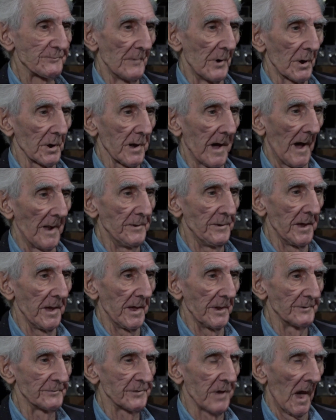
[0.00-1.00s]
book I
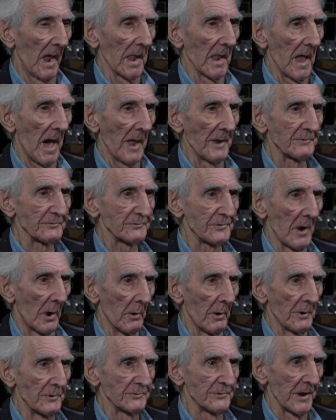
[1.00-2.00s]
did has got a lot of
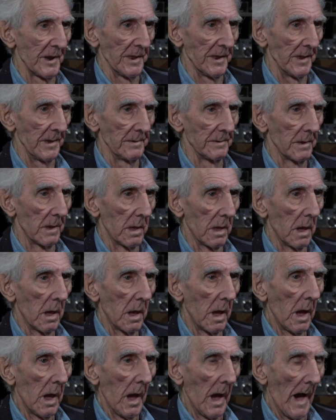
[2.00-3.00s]
stories in it.
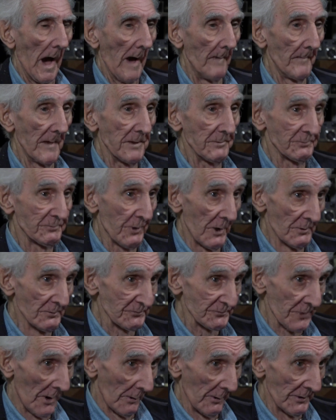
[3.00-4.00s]
I mean, true
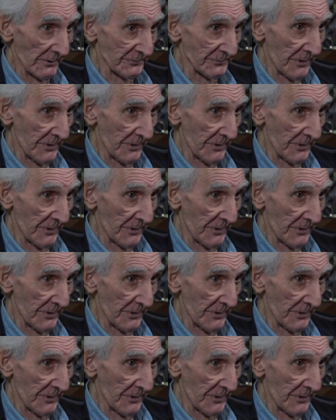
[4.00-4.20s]
stories,